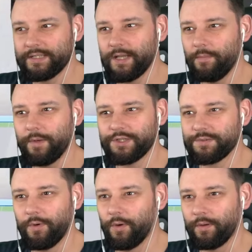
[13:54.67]
it's not
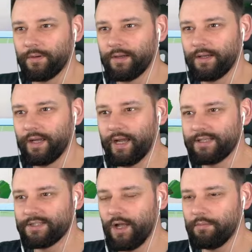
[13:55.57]
much more.
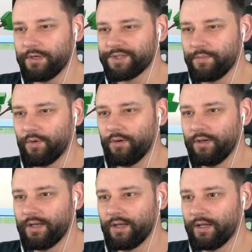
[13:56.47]
It's not much more.
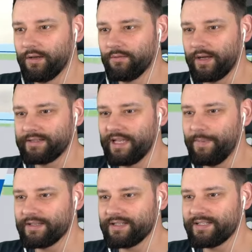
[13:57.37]
Right, is he
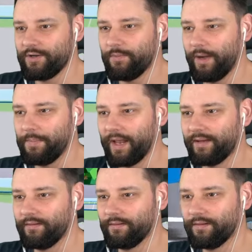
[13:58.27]
about to steal my
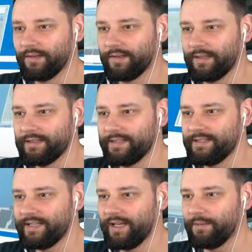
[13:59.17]
plane? Is he
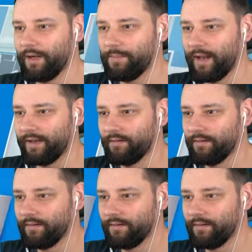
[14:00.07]
stealing my plane?